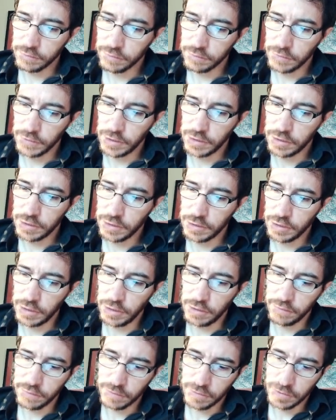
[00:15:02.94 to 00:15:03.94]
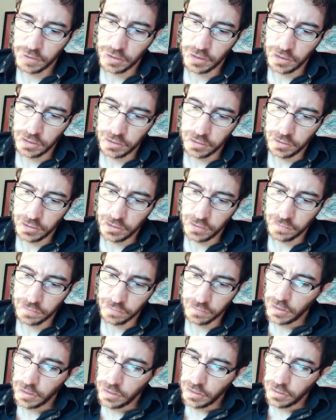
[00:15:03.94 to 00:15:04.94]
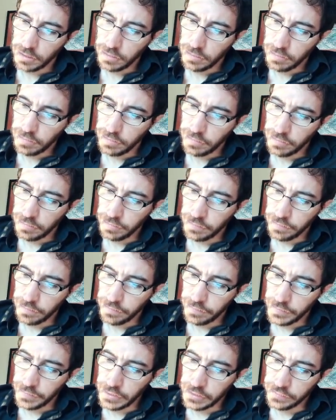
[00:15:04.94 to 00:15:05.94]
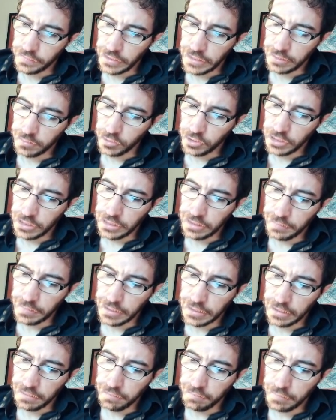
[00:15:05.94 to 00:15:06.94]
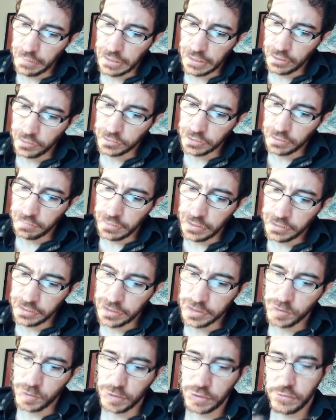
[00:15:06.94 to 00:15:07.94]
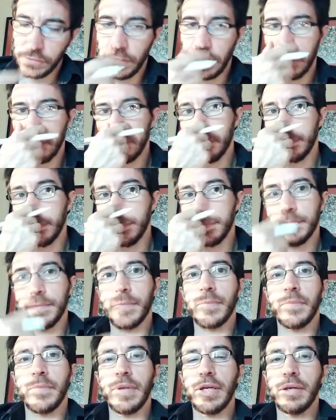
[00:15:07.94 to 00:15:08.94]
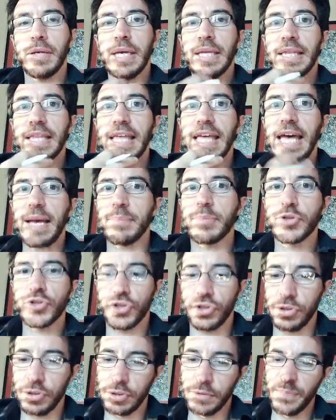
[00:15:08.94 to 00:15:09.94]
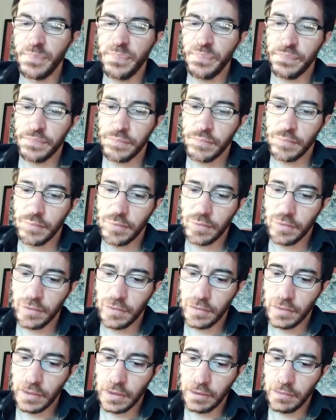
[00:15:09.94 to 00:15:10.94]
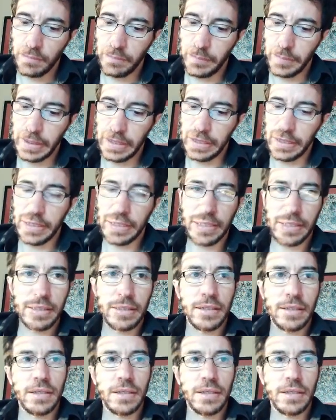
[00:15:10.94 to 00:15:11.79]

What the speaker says: this is t, here is t. This variable here became bounded by this quantifier, became captured by